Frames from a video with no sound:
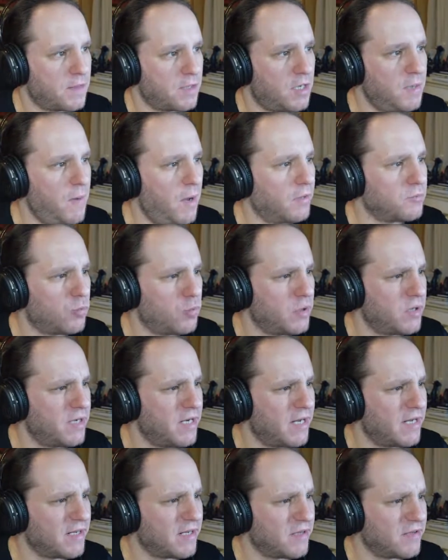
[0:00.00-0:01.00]
Come on, we're in
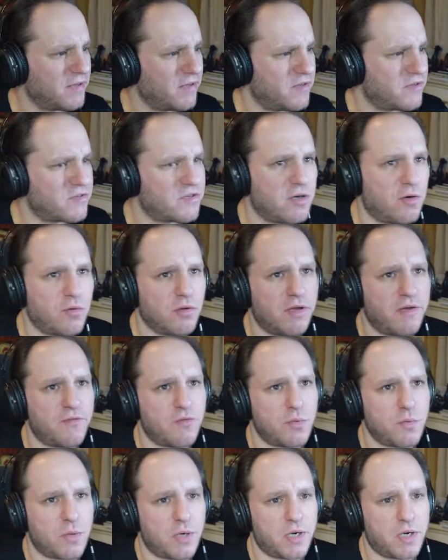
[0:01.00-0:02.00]
England, there's coal
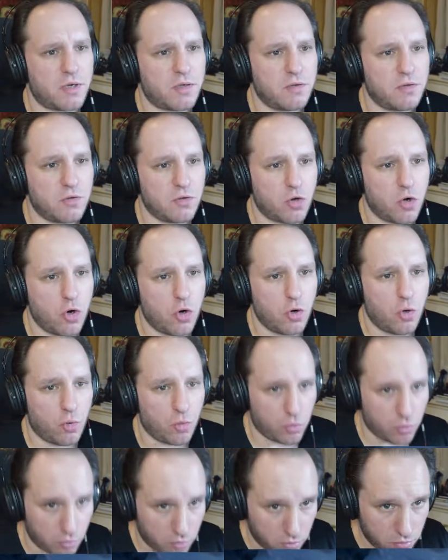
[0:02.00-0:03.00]
everywhere.
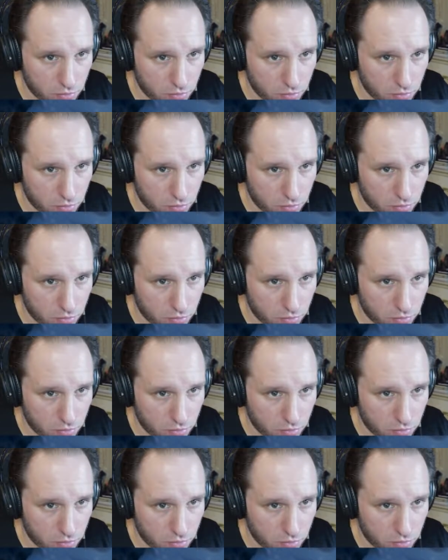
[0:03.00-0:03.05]
Coal.